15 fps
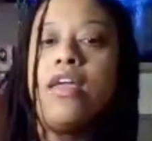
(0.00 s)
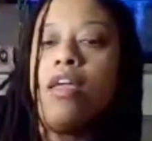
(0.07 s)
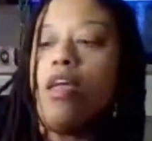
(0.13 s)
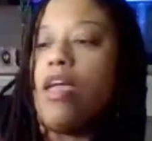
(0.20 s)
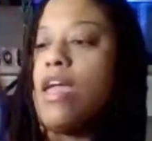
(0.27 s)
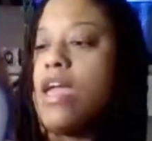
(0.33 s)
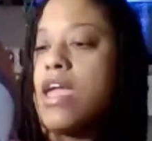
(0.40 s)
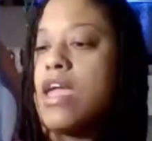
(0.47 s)

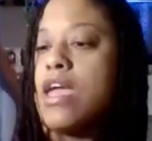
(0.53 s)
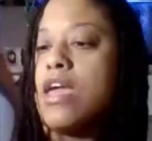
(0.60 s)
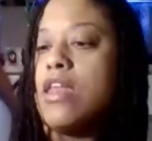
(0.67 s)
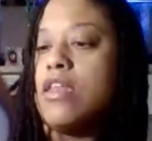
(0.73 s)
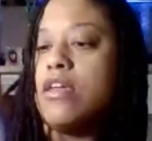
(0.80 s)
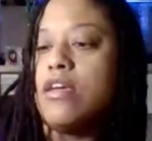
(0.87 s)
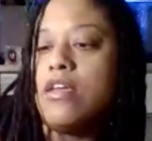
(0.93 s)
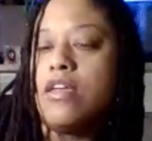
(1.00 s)

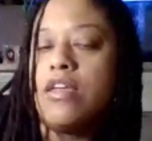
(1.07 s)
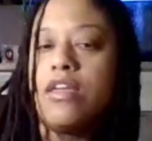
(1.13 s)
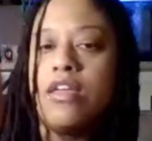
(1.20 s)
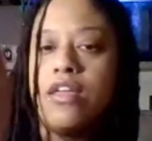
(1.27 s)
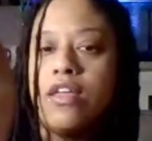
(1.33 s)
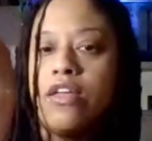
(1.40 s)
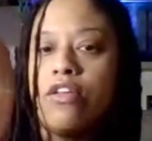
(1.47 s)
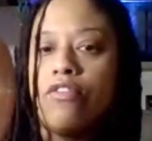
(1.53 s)
and
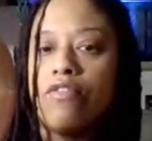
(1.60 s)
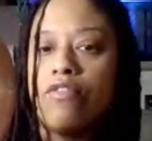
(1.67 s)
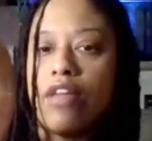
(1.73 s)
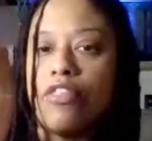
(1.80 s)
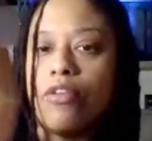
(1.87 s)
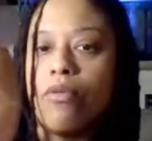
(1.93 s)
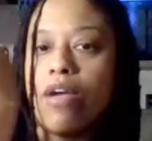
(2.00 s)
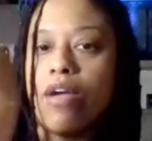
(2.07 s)

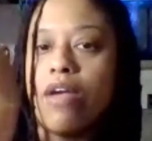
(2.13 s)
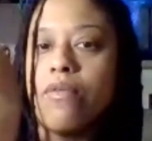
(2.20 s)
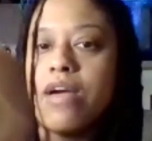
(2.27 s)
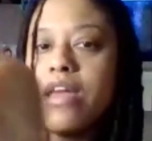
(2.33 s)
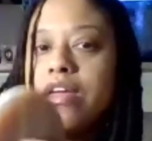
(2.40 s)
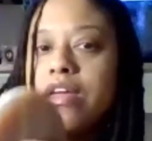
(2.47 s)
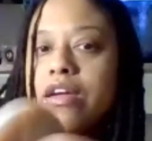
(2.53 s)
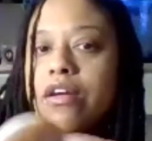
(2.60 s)
got the gray
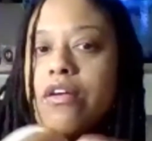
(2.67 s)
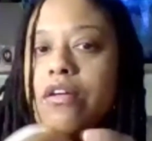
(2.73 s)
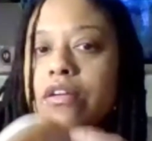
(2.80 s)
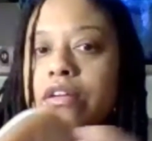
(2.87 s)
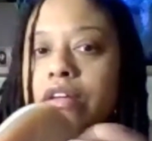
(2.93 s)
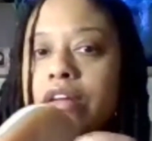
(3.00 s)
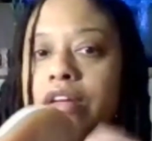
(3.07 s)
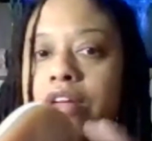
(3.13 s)
right here,
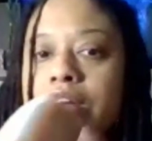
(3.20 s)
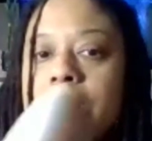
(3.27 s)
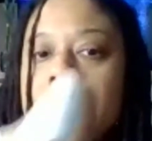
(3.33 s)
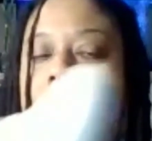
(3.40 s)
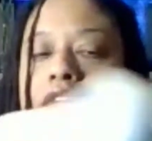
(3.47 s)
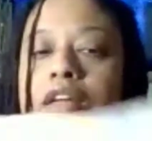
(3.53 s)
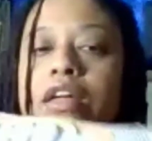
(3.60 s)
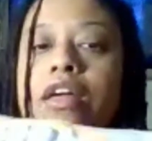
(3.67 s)

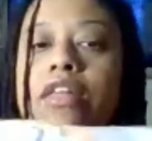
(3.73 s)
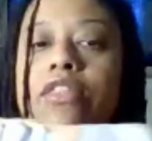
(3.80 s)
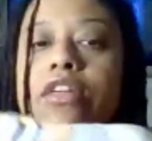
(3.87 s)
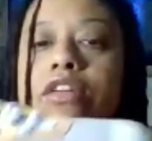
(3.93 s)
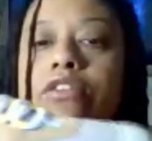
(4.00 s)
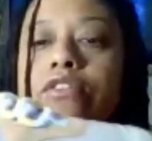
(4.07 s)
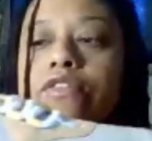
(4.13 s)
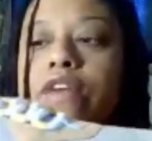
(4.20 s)
and
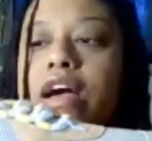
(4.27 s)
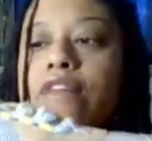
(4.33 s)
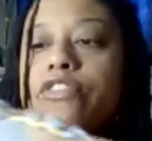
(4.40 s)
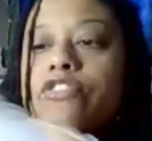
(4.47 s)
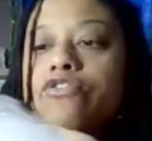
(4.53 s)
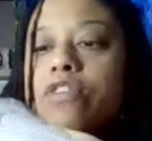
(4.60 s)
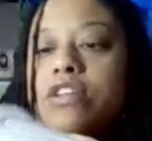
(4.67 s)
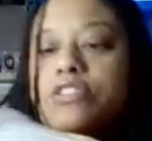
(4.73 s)
then you've got the
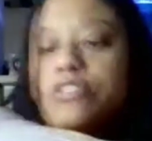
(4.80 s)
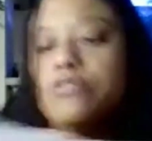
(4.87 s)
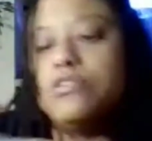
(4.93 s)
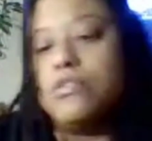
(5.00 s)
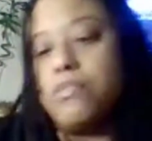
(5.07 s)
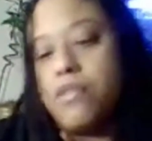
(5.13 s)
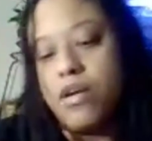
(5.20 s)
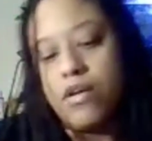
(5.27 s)

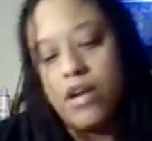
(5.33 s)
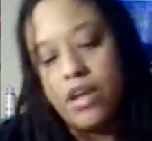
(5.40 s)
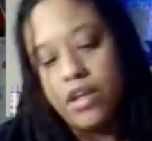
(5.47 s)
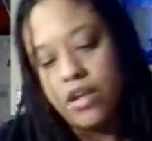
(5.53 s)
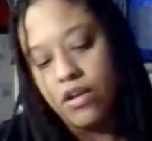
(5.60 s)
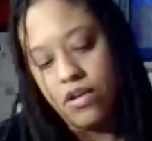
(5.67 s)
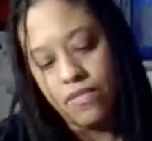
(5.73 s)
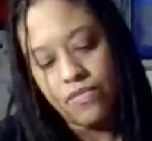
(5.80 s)
translucent part right
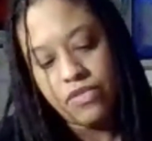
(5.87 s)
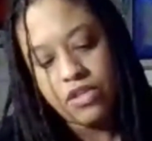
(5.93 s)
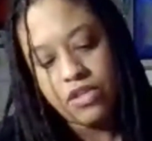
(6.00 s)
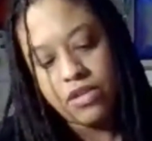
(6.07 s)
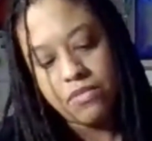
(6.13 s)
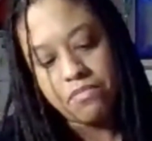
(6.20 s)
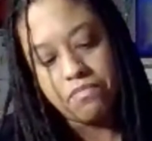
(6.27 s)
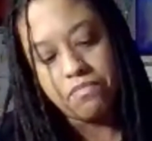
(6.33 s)
here.
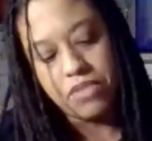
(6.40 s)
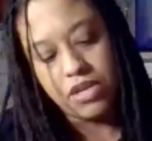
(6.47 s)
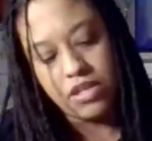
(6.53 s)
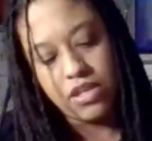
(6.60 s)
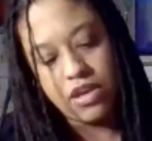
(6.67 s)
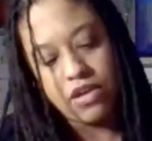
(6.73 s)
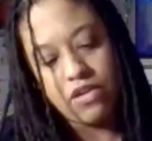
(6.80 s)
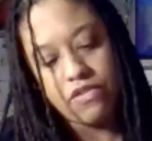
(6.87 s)
But
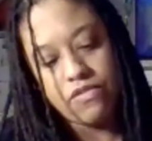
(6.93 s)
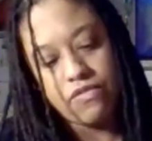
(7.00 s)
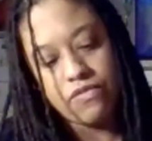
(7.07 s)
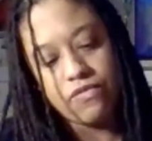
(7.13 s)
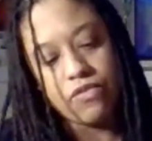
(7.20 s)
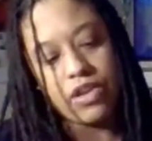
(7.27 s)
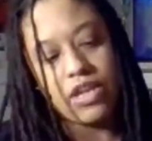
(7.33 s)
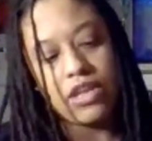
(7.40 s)
yeah,
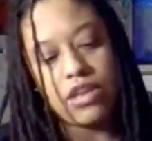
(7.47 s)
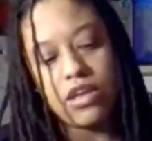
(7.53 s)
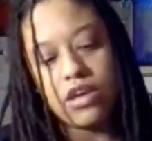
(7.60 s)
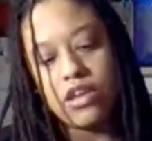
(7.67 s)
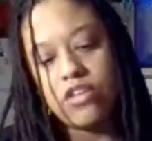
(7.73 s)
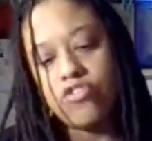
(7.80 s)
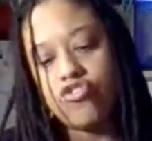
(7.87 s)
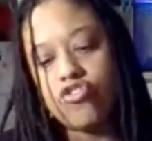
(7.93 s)
freaking
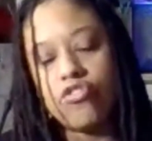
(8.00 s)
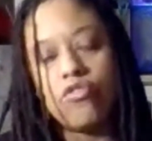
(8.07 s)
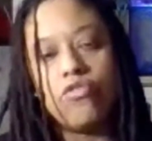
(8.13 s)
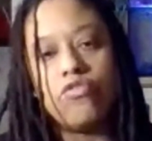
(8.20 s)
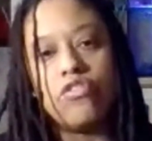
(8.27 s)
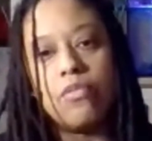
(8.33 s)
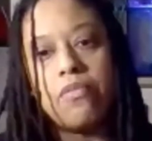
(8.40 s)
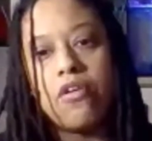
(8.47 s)
love these
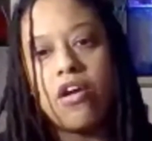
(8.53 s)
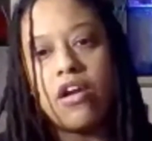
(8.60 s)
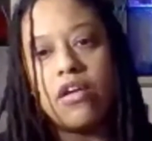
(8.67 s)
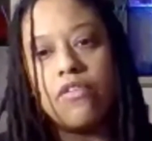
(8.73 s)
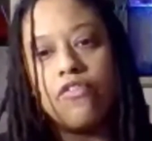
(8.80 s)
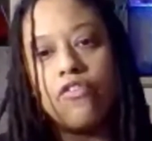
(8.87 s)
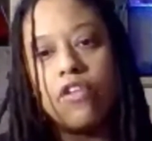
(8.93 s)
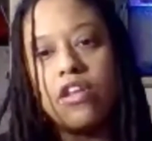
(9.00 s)
shoes. The part
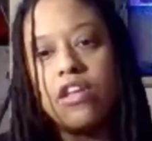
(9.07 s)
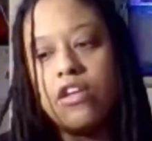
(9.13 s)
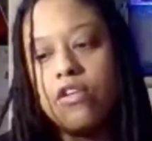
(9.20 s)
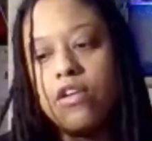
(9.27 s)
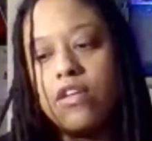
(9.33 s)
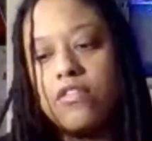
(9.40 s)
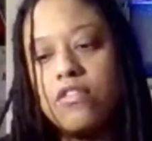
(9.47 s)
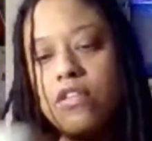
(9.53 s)
up front here
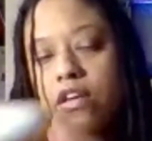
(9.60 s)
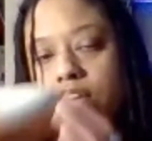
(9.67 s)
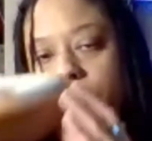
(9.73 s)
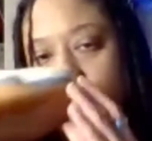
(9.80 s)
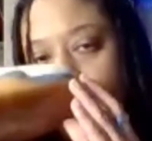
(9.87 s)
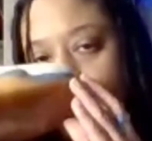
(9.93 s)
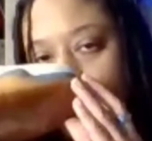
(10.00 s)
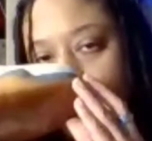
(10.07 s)
is
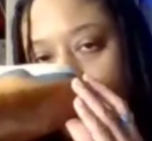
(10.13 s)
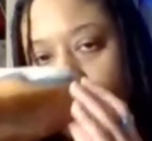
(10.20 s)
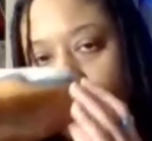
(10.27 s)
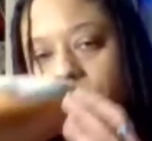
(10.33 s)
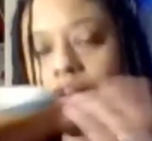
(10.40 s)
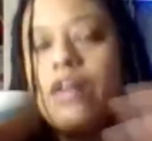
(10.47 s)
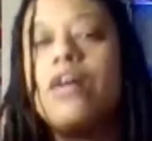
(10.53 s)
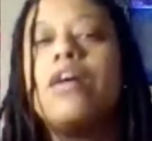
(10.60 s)
leather.
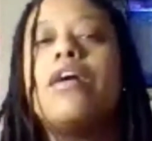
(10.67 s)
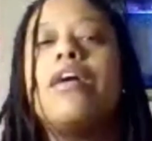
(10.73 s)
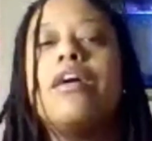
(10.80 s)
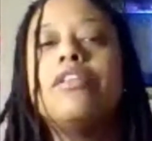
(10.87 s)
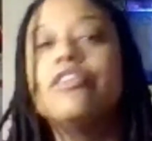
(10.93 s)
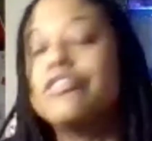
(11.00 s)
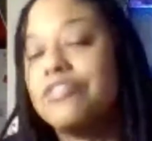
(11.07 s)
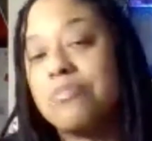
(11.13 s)

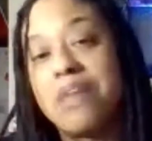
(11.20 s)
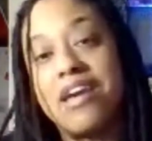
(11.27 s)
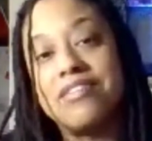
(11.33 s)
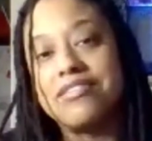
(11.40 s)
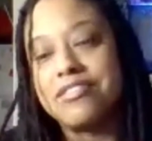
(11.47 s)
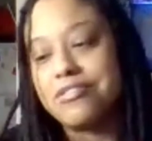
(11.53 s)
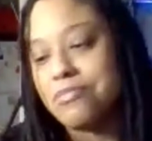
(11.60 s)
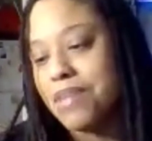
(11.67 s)
Looks
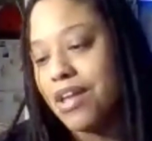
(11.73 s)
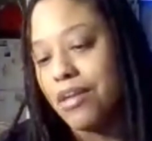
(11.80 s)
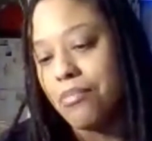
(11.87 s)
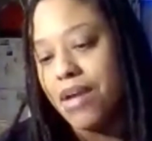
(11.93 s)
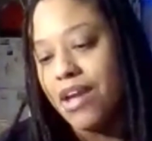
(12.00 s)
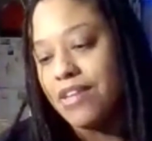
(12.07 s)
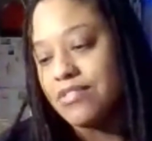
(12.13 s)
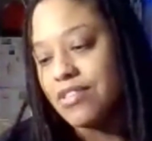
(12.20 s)
amazing, smell
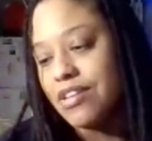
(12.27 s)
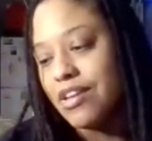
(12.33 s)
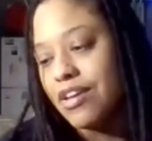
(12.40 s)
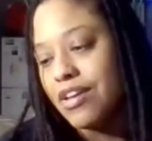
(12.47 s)
amazing.